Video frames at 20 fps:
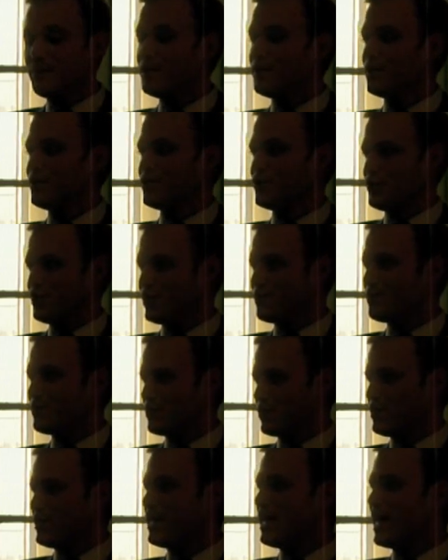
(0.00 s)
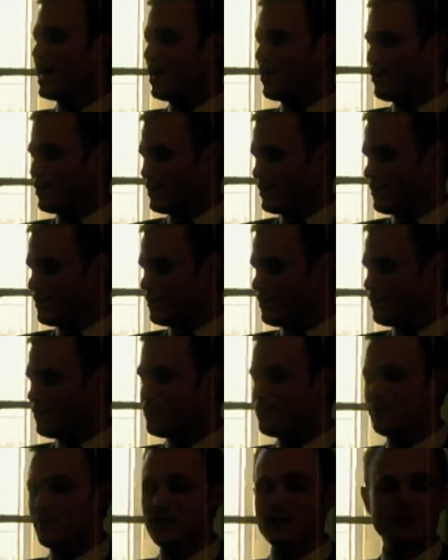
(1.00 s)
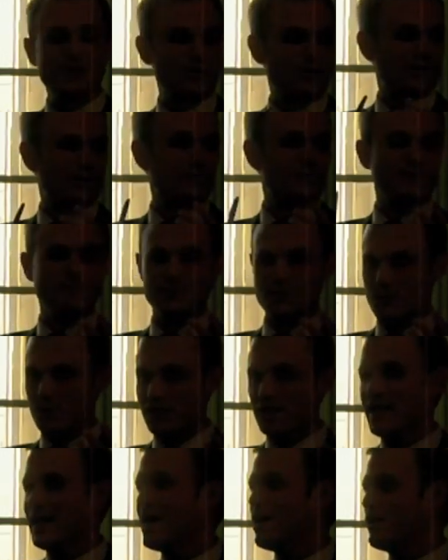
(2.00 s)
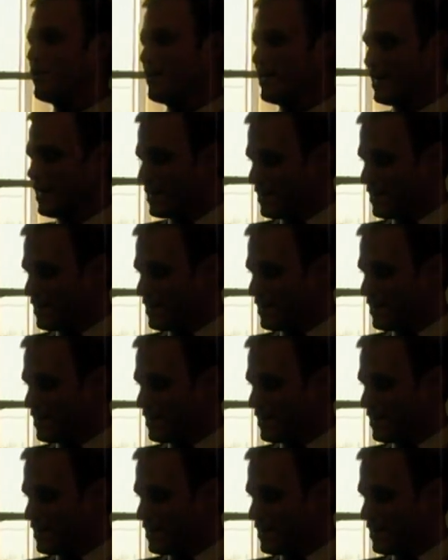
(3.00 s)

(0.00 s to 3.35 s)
come in this year between now and, by this year I mean between now